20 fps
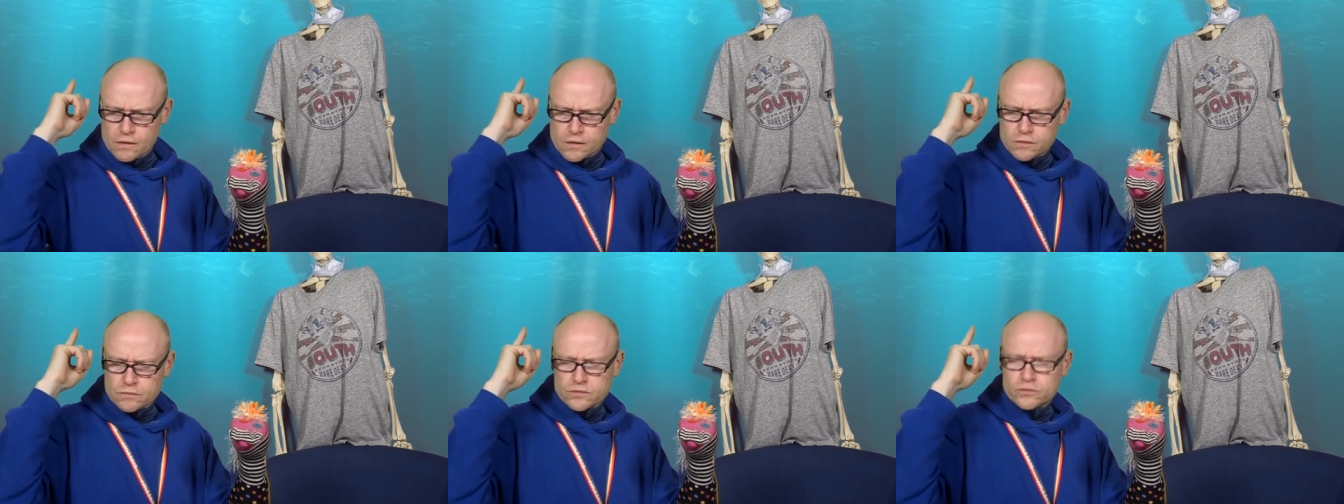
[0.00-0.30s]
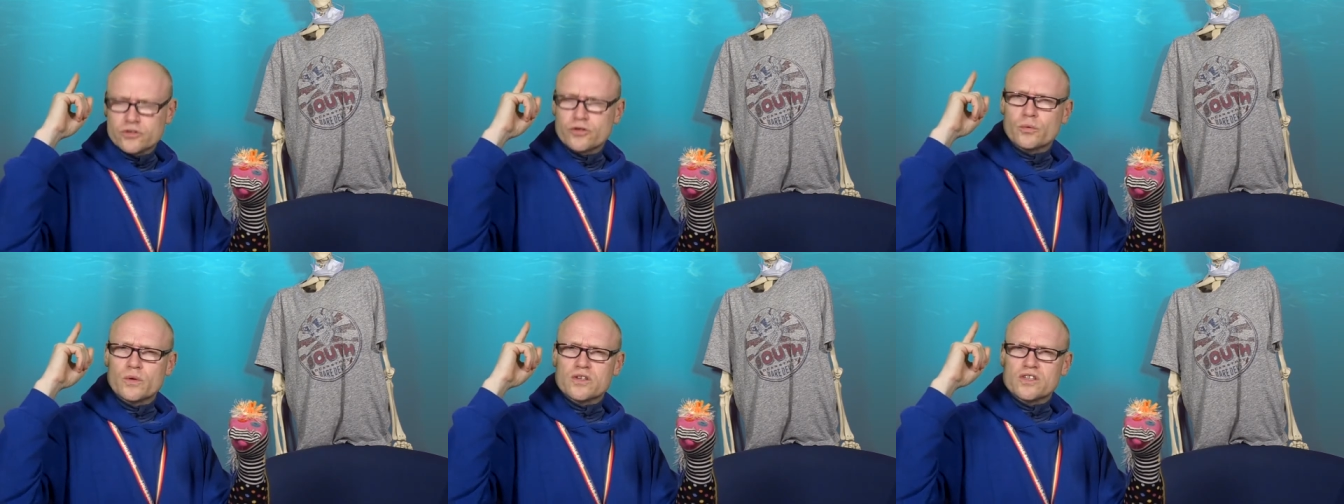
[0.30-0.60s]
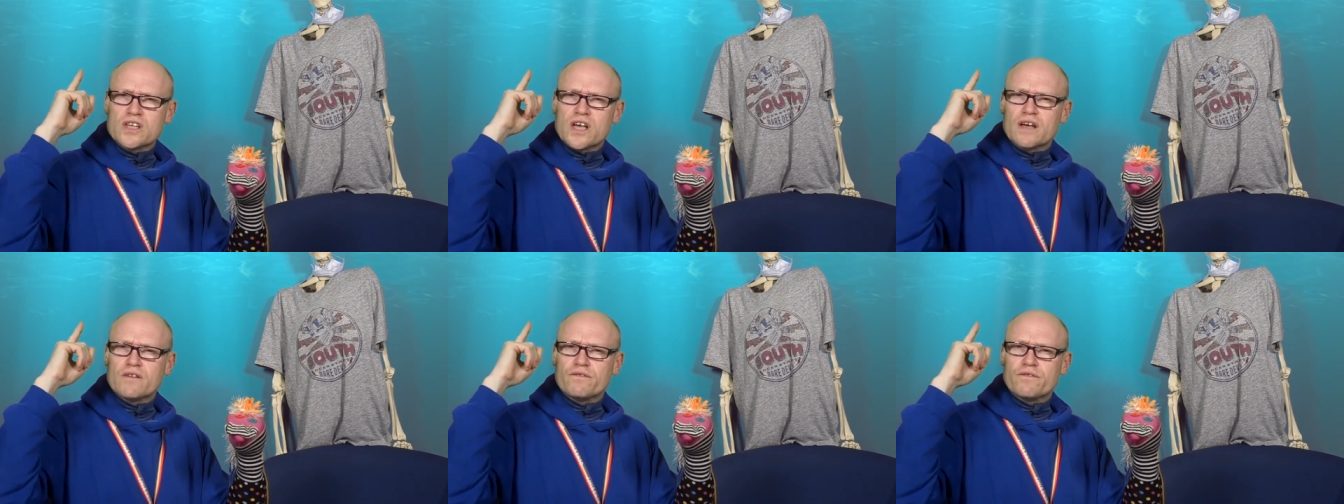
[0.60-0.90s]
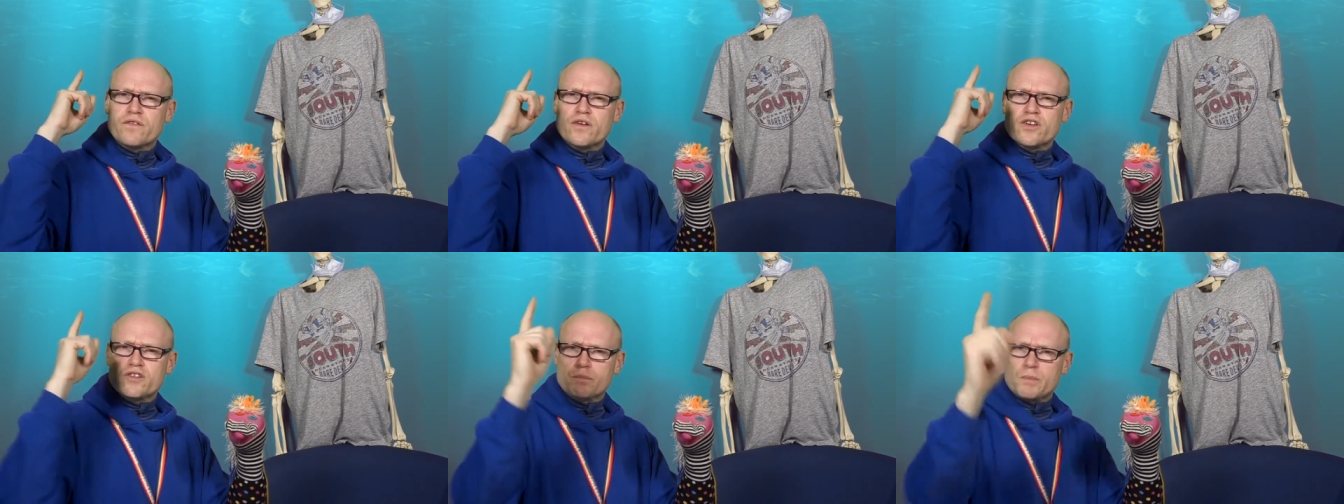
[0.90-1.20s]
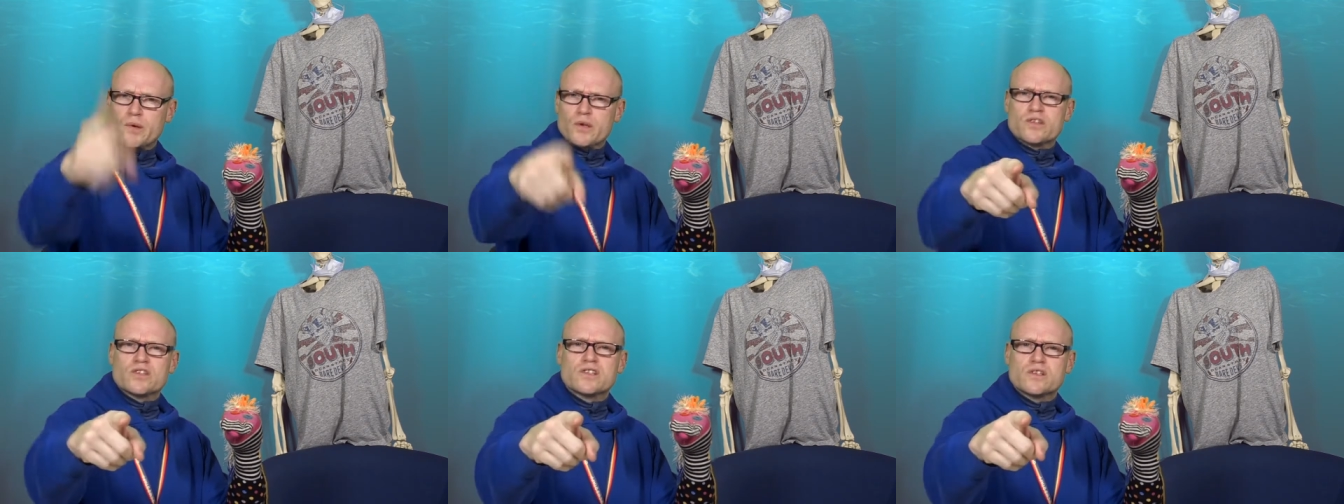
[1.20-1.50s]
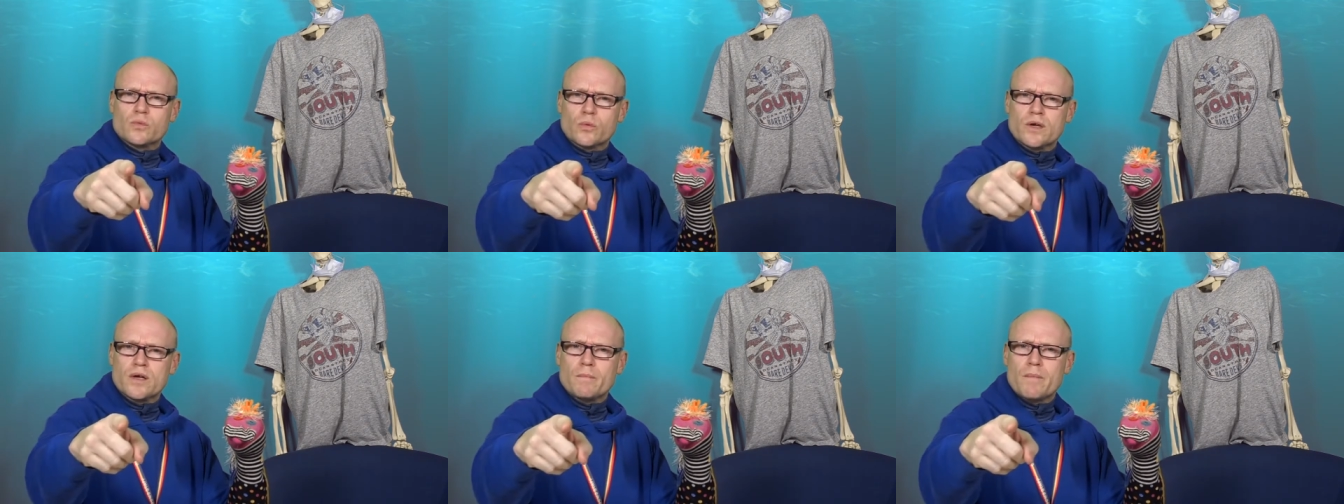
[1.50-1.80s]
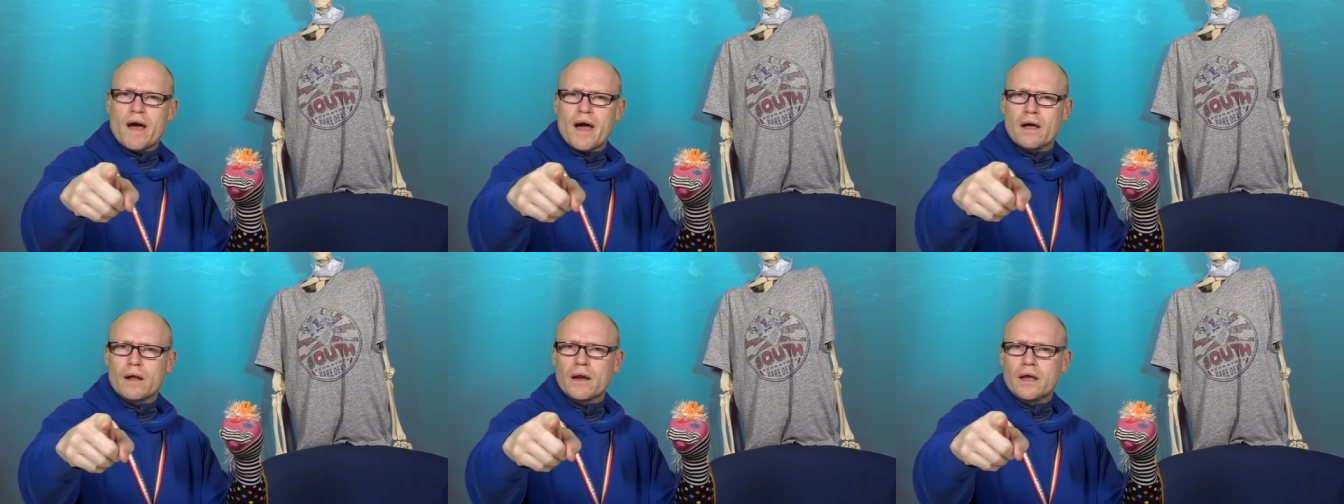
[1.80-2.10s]
Should we say first person to
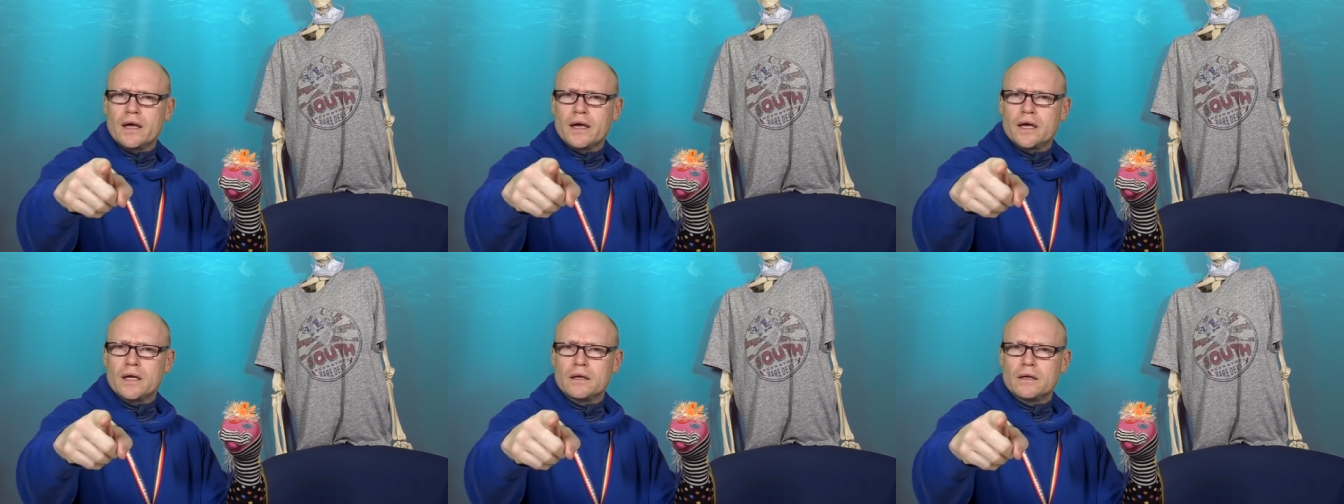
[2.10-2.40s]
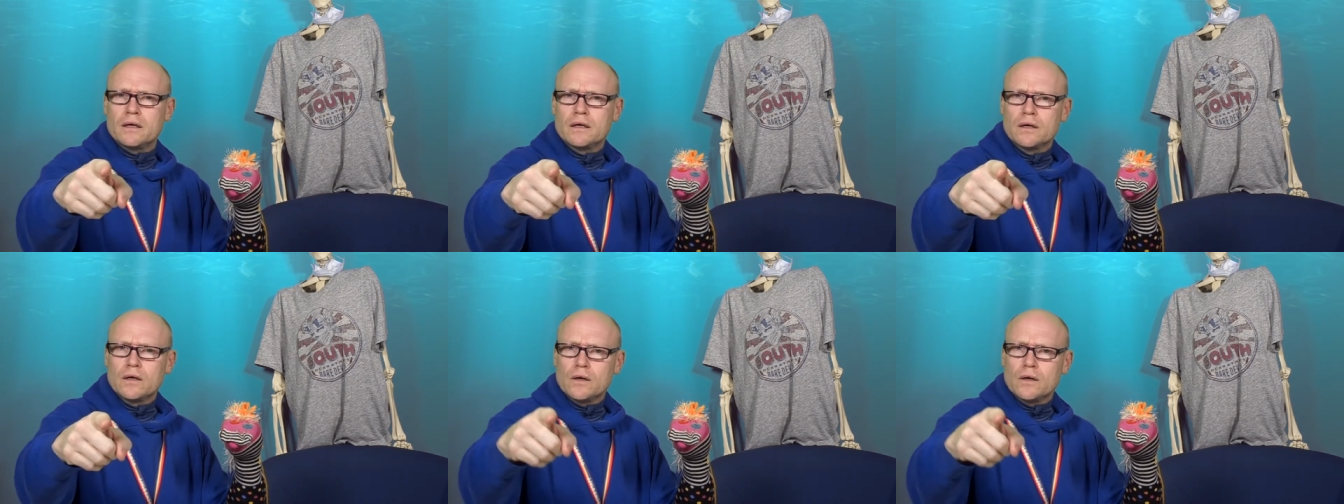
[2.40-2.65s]
email in